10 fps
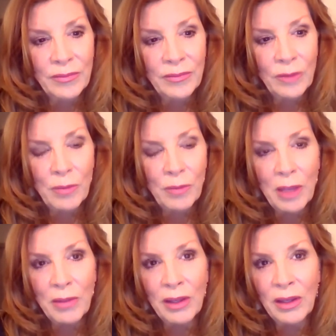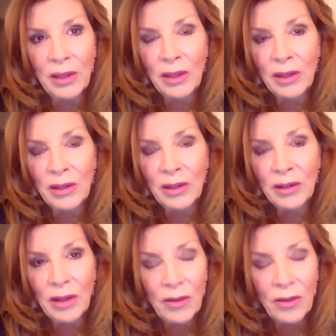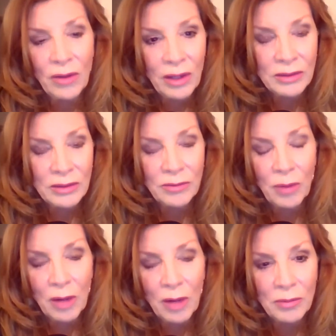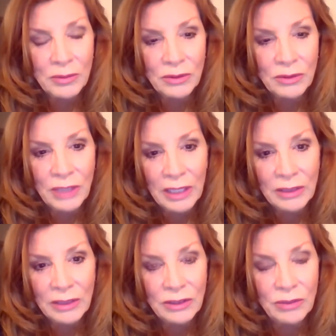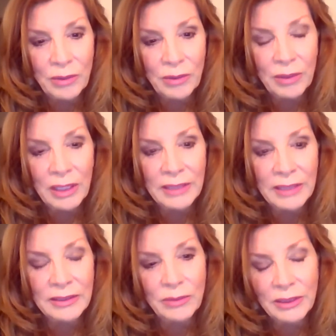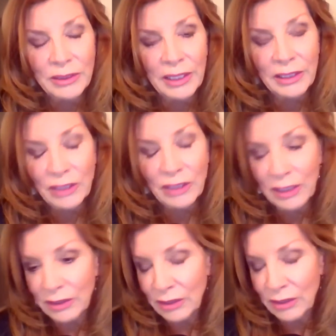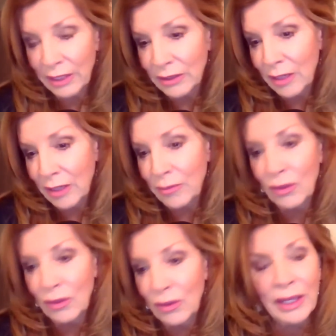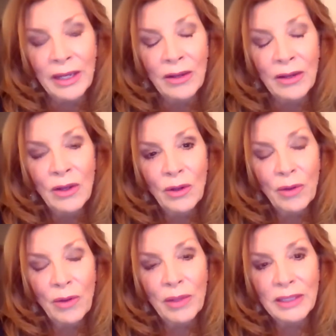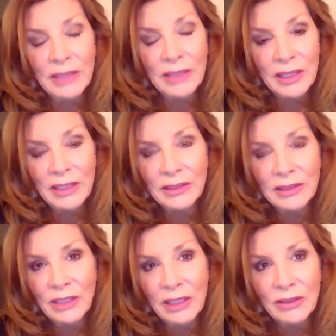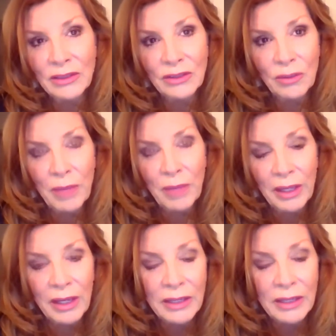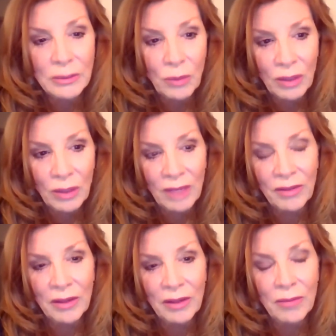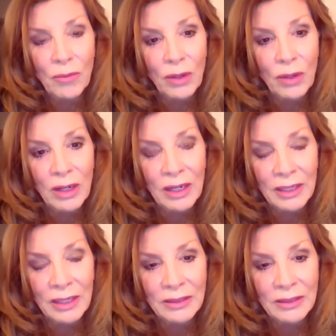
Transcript: Maybe in other kinds of problems or challenges, we realize as we take a time to look at it, we realize that these challenges are making us more loving, more kind,